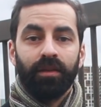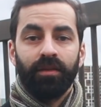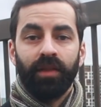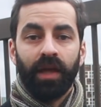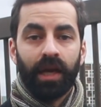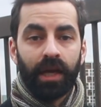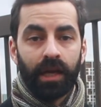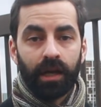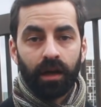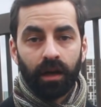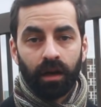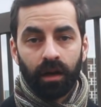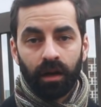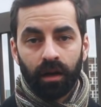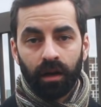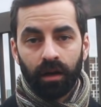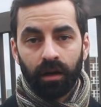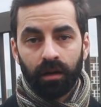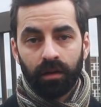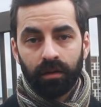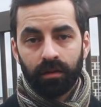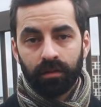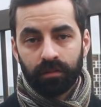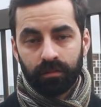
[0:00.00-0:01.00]
They
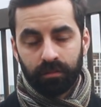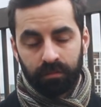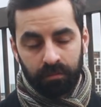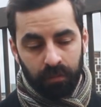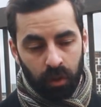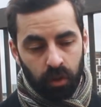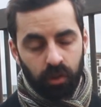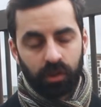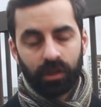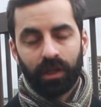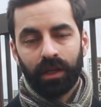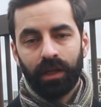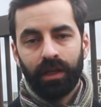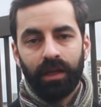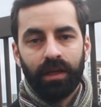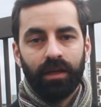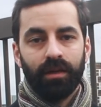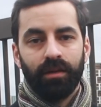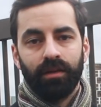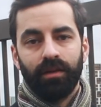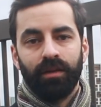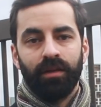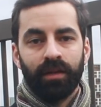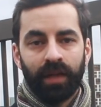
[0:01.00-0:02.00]
are
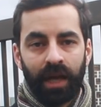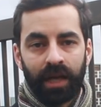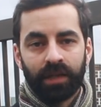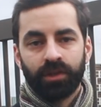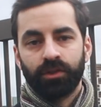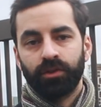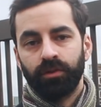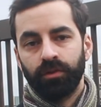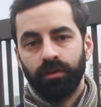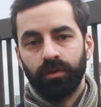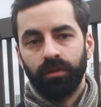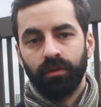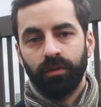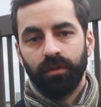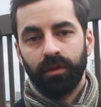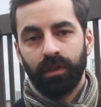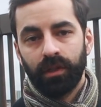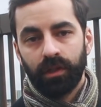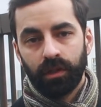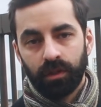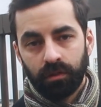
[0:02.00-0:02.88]
mostly natural,